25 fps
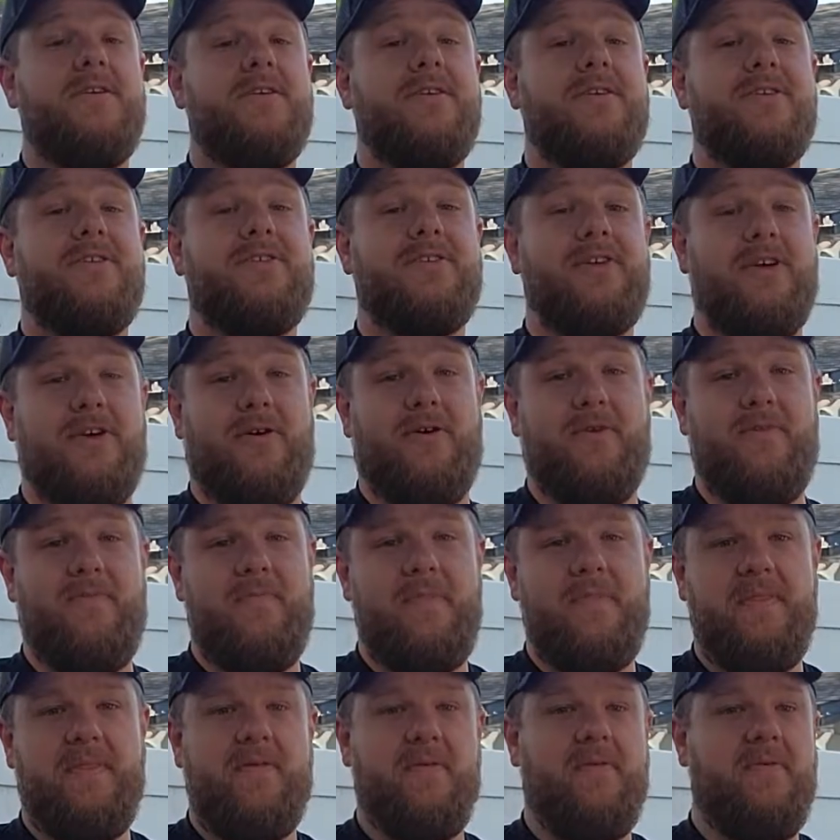So
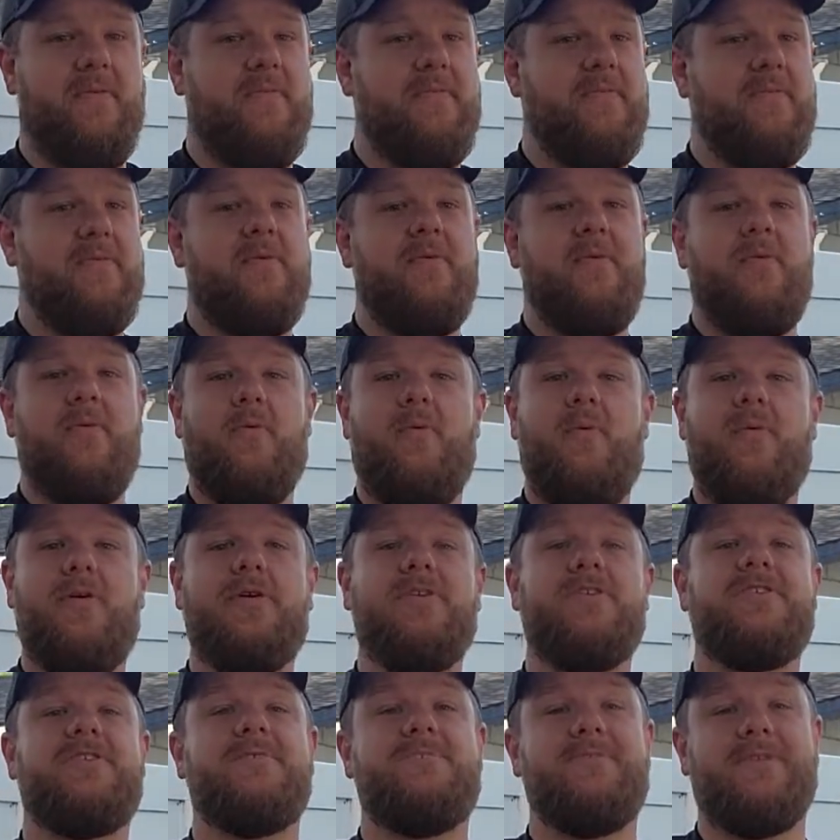what
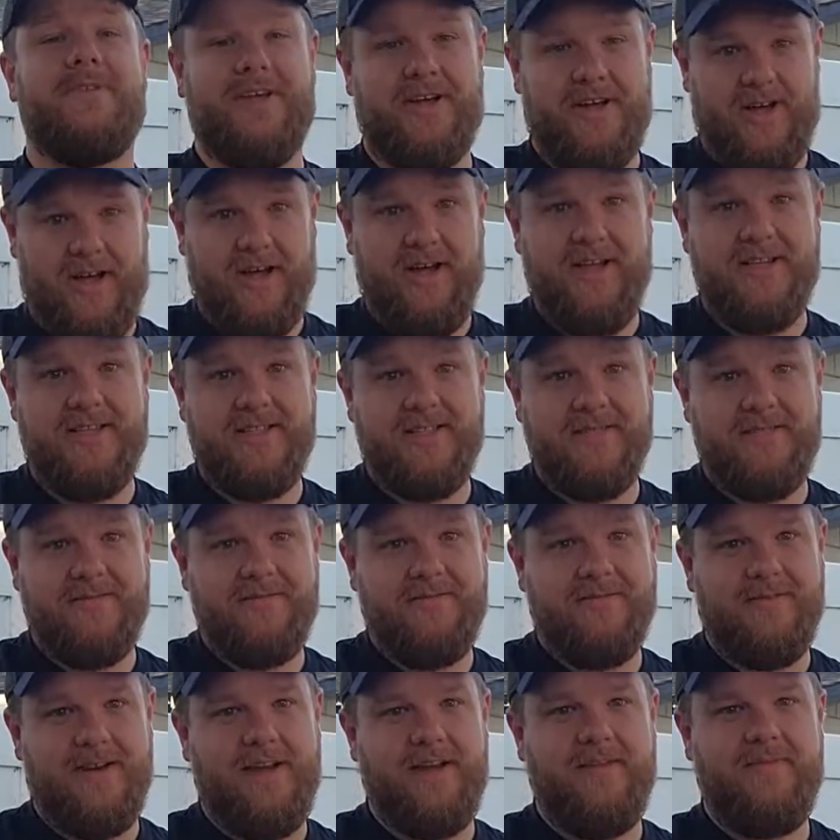are some of the cons,
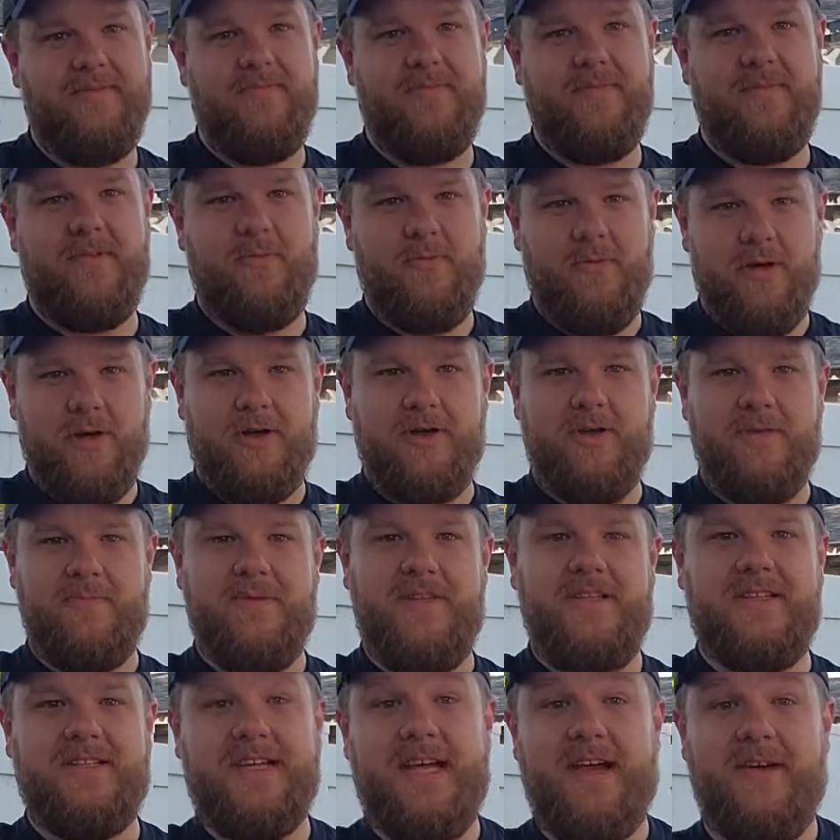right? What could
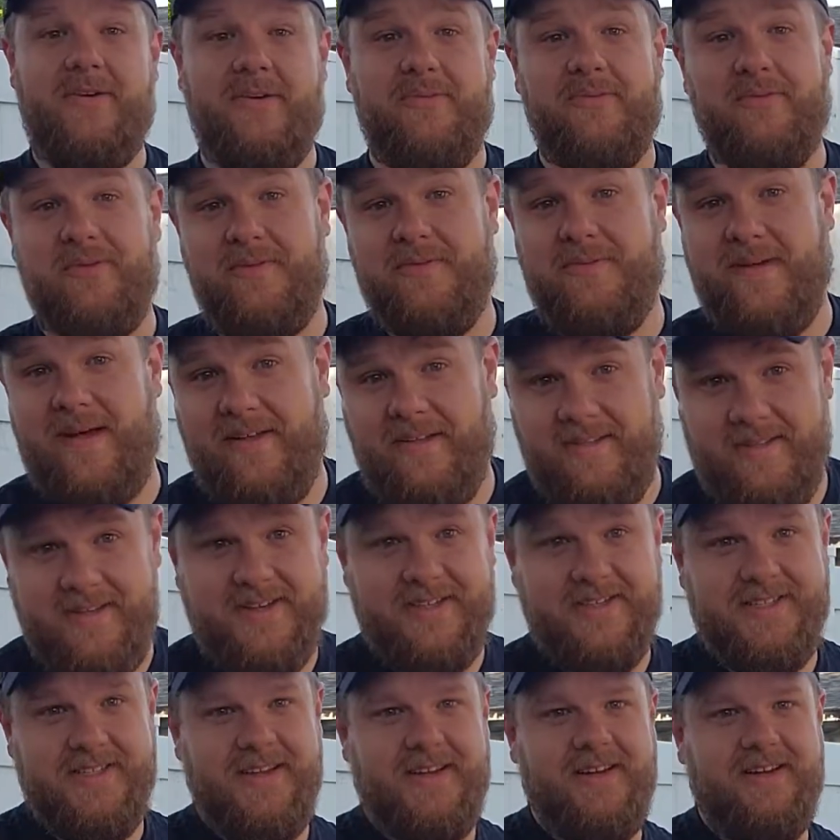be terrible about
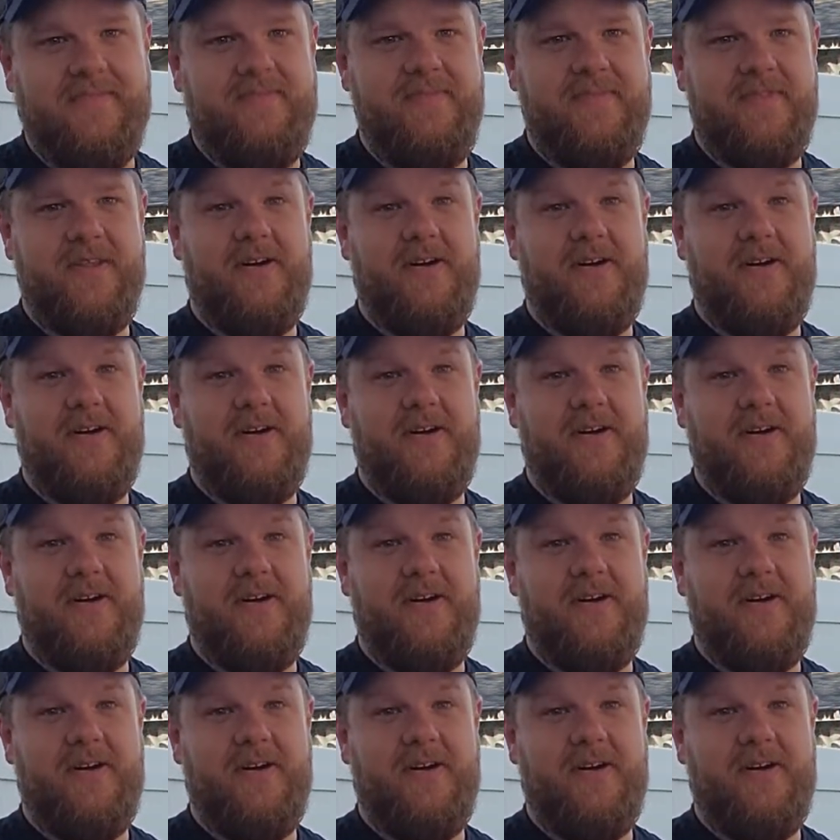this thing?